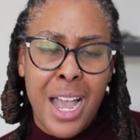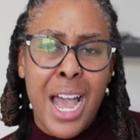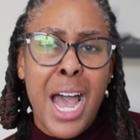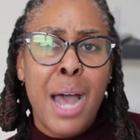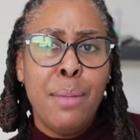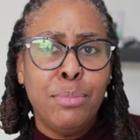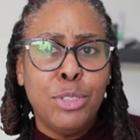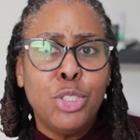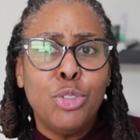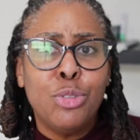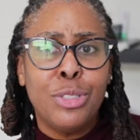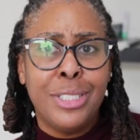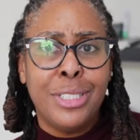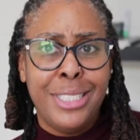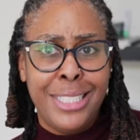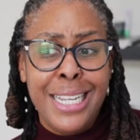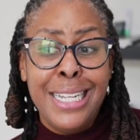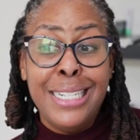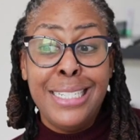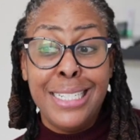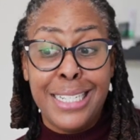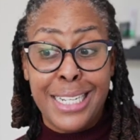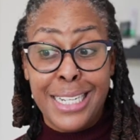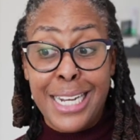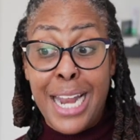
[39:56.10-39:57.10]
I'm
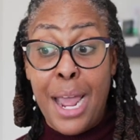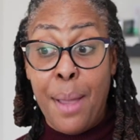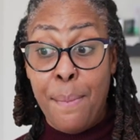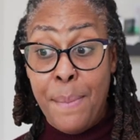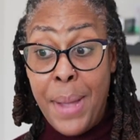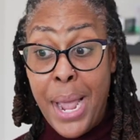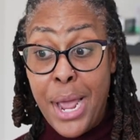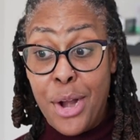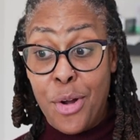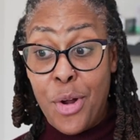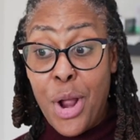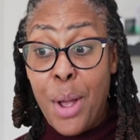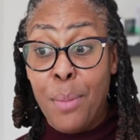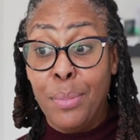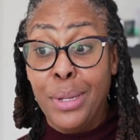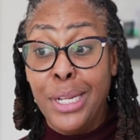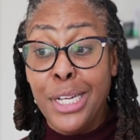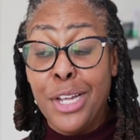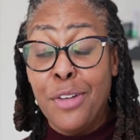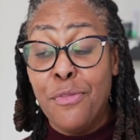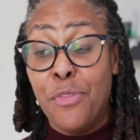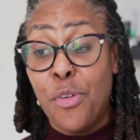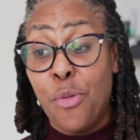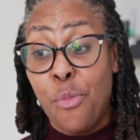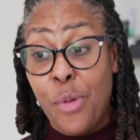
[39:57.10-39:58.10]
strategic in that manner. I'm
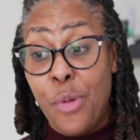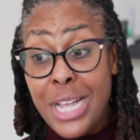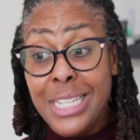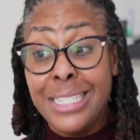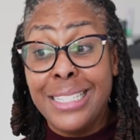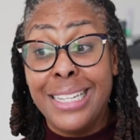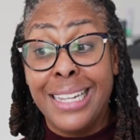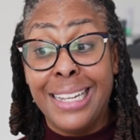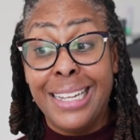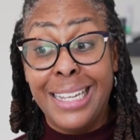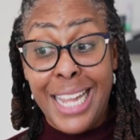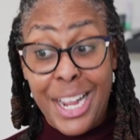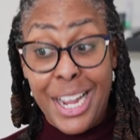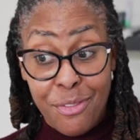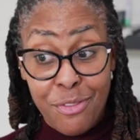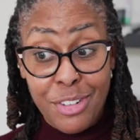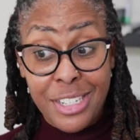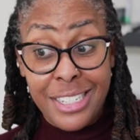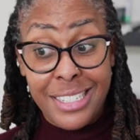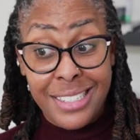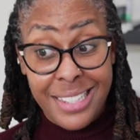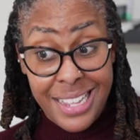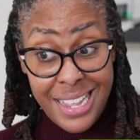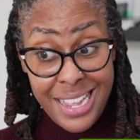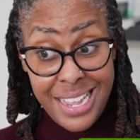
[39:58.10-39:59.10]
looking for ways to
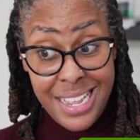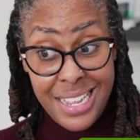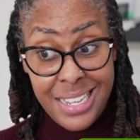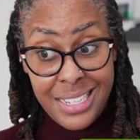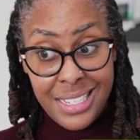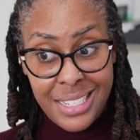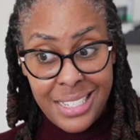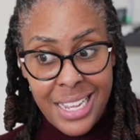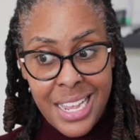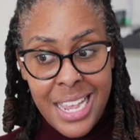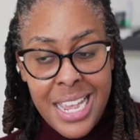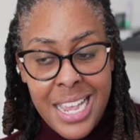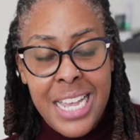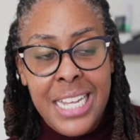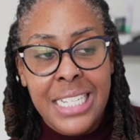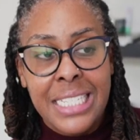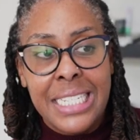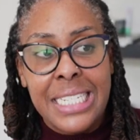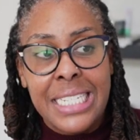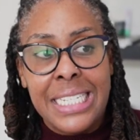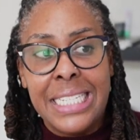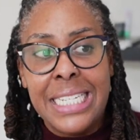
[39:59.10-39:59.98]
leverage things to